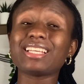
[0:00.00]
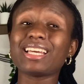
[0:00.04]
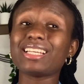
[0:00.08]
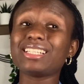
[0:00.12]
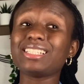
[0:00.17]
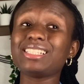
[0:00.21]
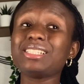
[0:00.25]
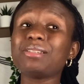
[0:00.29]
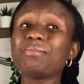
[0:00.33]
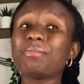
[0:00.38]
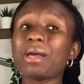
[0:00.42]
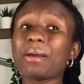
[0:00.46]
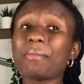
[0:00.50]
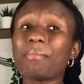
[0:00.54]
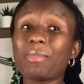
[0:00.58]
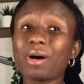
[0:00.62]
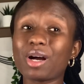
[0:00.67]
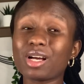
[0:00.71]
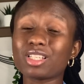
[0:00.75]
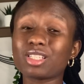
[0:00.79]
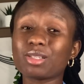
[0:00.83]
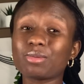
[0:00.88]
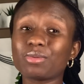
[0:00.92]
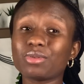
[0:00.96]
I did my
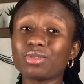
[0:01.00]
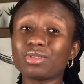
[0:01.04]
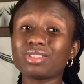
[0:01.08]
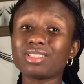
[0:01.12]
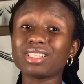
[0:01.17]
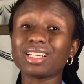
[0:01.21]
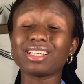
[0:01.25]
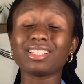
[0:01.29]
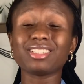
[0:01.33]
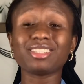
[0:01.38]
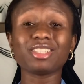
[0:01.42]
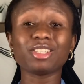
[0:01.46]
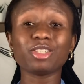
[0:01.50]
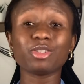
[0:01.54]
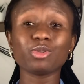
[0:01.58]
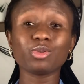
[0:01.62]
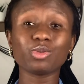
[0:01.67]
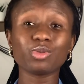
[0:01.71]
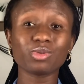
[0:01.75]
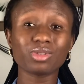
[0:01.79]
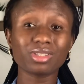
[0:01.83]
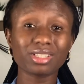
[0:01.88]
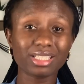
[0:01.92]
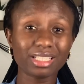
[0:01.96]
passport at
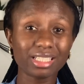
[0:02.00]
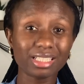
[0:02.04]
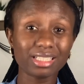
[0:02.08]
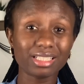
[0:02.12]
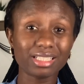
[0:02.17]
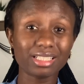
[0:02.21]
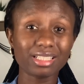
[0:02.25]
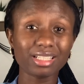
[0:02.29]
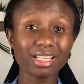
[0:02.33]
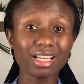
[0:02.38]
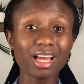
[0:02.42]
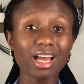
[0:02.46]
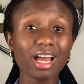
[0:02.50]
Enugu State.